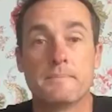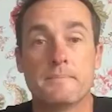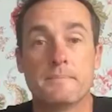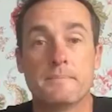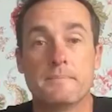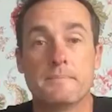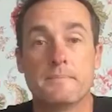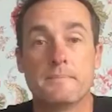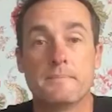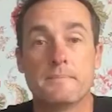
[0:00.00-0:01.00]

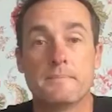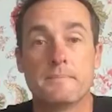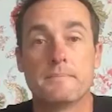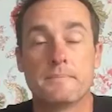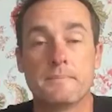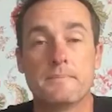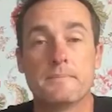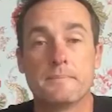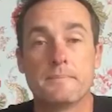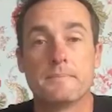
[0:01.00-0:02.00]

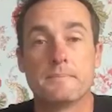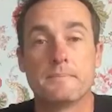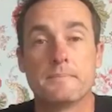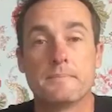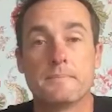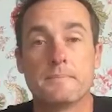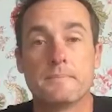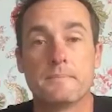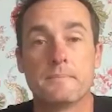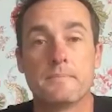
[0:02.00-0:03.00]

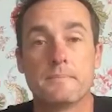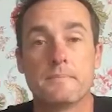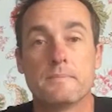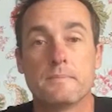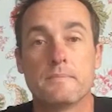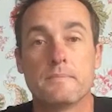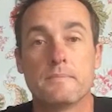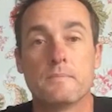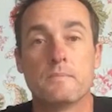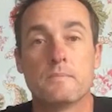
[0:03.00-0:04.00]

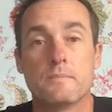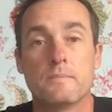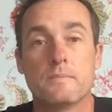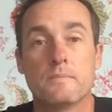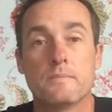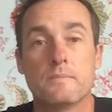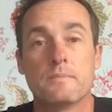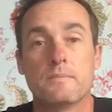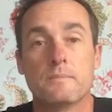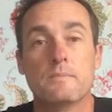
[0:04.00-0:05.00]

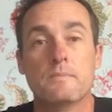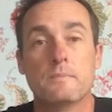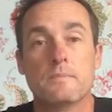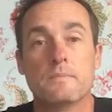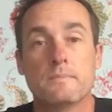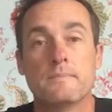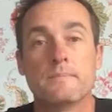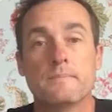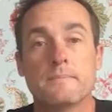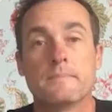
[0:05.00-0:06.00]

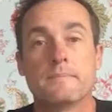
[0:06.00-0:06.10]
This person isn't speaking.